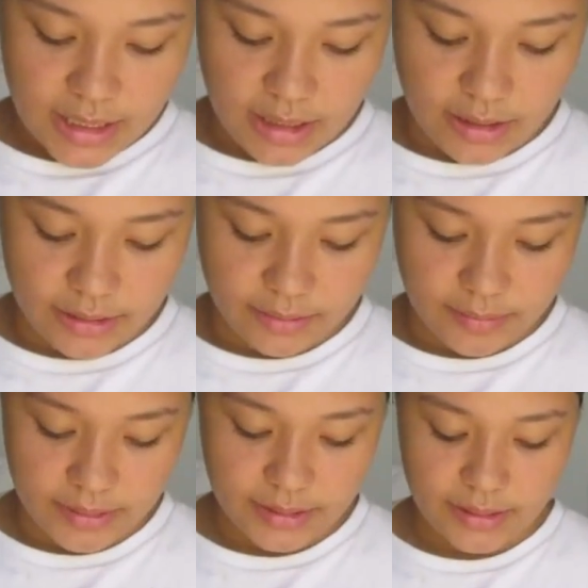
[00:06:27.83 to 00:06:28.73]

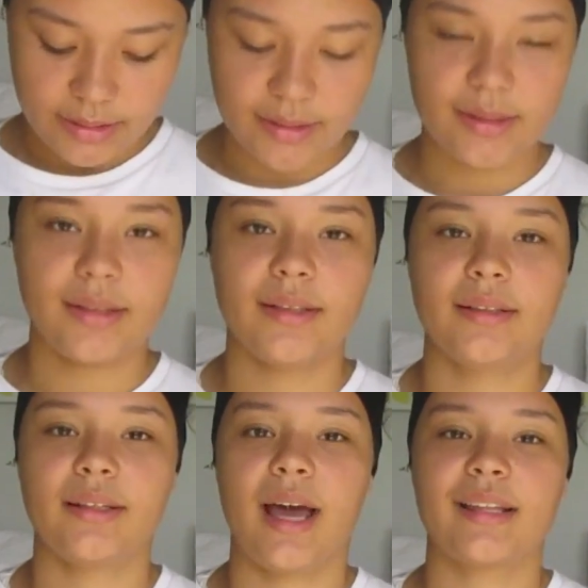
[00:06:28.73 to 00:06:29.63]
I
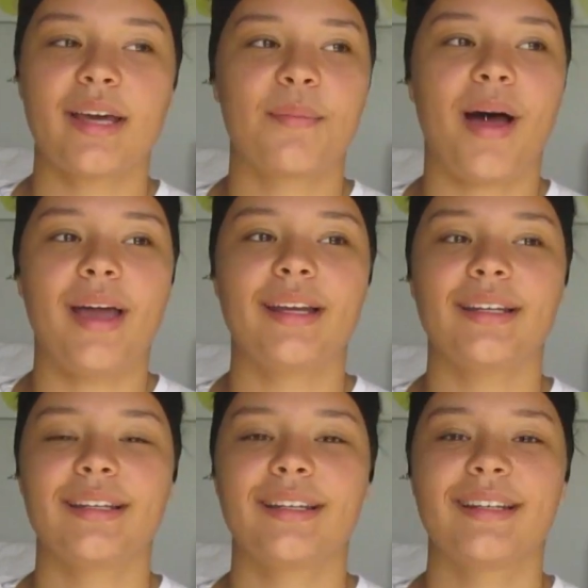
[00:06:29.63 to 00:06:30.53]
like mine.